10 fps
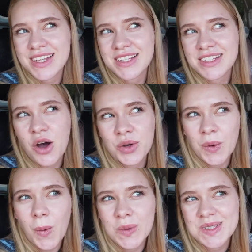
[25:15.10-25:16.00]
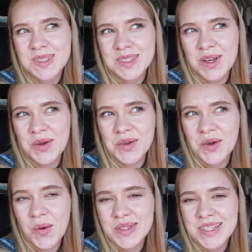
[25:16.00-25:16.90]
that's how it goes.
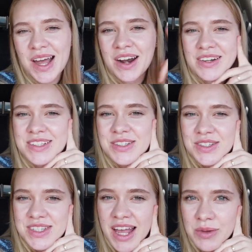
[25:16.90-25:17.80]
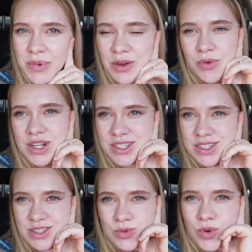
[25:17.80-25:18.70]
All right. So tell me what
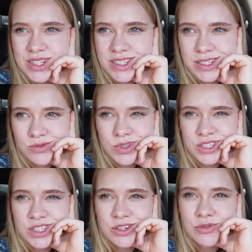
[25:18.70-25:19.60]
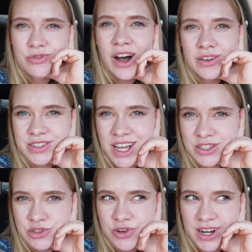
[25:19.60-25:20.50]
you found
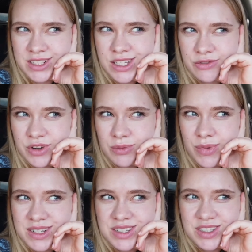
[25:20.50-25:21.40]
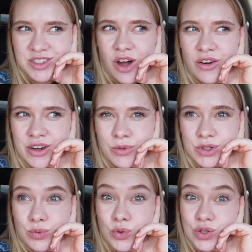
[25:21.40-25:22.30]
attractive in my story.
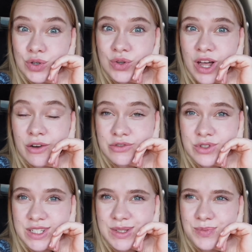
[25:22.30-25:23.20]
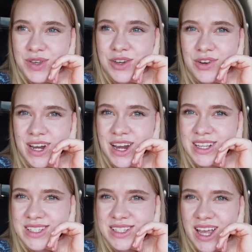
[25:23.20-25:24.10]
What would you love to
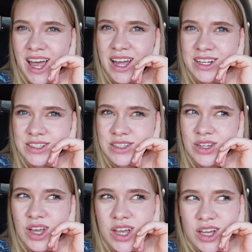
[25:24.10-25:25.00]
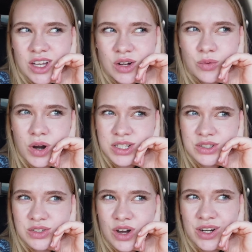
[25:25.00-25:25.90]
experience, and
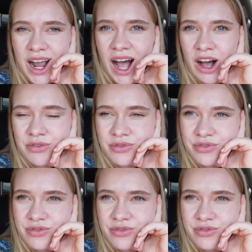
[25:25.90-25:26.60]
what you don't have